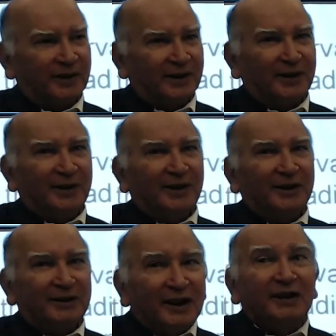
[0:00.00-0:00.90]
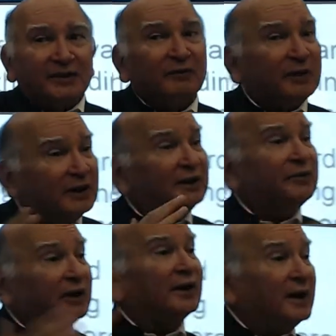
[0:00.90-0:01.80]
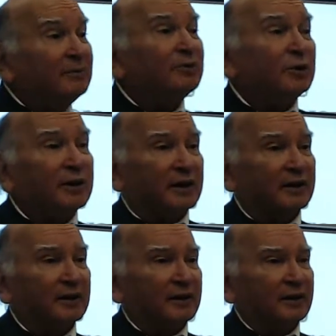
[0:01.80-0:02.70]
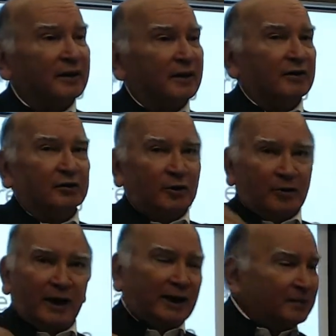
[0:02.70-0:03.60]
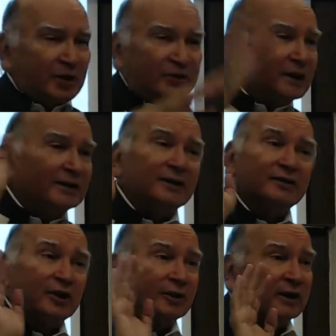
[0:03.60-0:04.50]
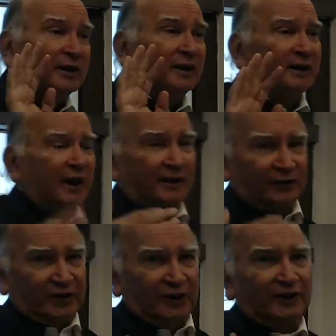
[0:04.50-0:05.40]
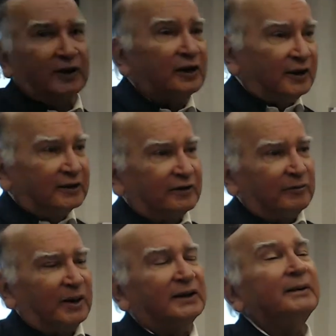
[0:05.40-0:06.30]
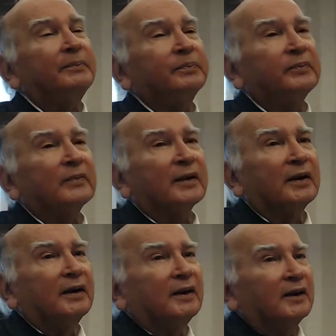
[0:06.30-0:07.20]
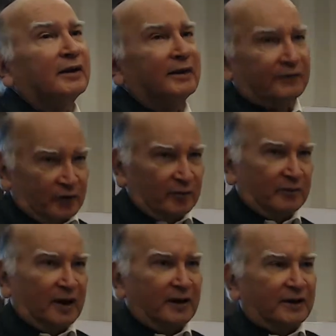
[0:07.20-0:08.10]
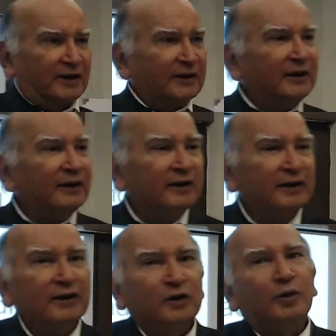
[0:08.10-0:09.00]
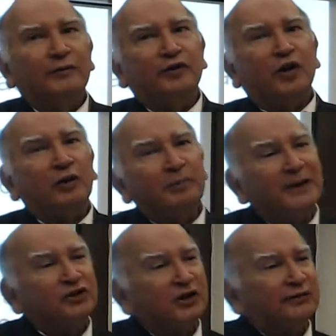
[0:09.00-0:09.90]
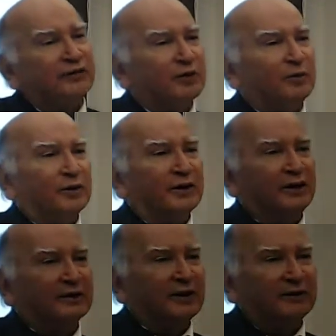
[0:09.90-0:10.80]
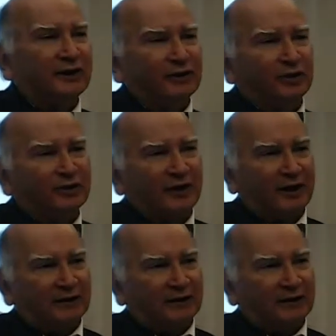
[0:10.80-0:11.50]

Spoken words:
It's a very different game today. So, and I'm saying this theoretically. I have senior colleagues of mine from IIT who have drawn pension for more years than they drew salary.